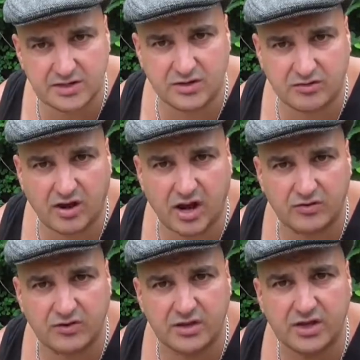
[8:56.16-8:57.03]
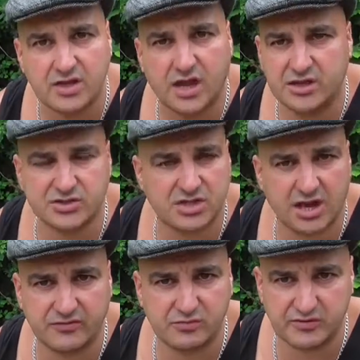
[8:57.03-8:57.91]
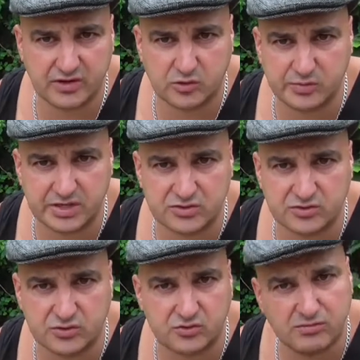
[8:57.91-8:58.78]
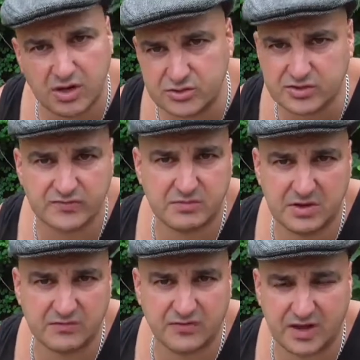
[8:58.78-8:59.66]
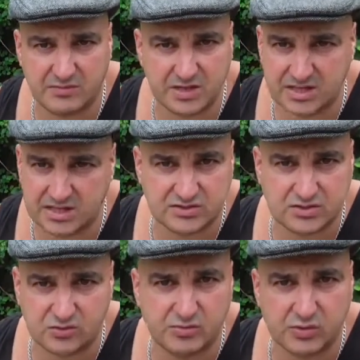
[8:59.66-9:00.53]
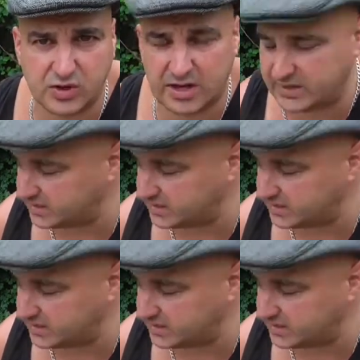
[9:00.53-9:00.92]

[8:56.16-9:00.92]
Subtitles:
into the ground and just cover them with a little bit of soil. Most of the mint family is doable like